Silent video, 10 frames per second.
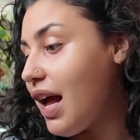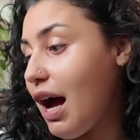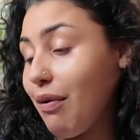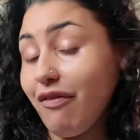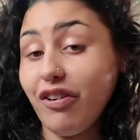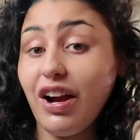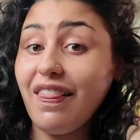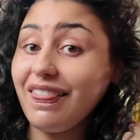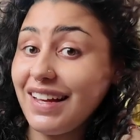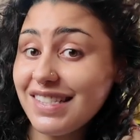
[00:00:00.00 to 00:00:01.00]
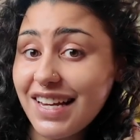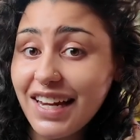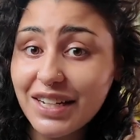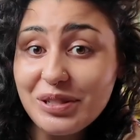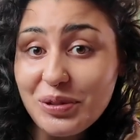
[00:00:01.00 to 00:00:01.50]
However, let's
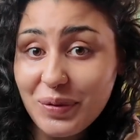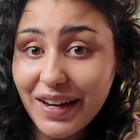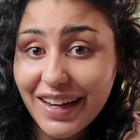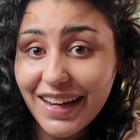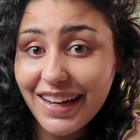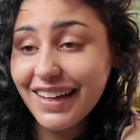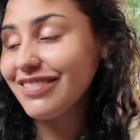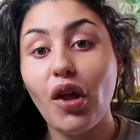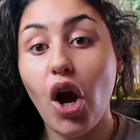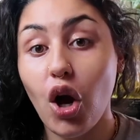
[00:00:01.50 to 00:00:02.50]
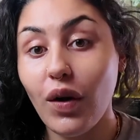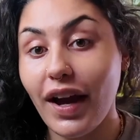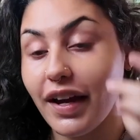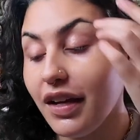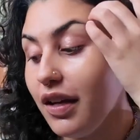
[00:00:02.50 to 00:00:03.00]
get into it.
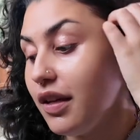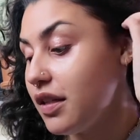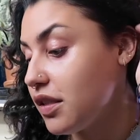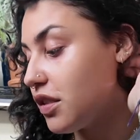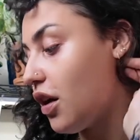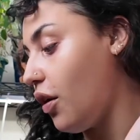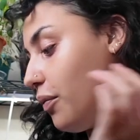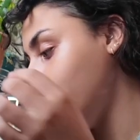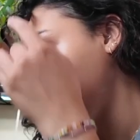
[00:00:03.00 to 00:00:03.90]
Okay, so